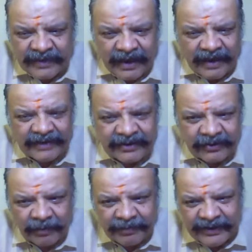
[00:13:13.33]
either
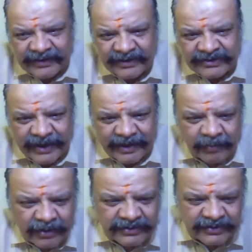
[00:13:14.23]
top it in the chat
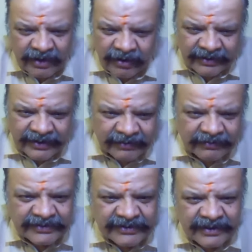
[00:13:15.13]
box or in the
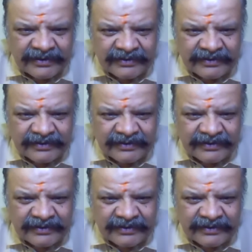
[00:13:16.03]
question.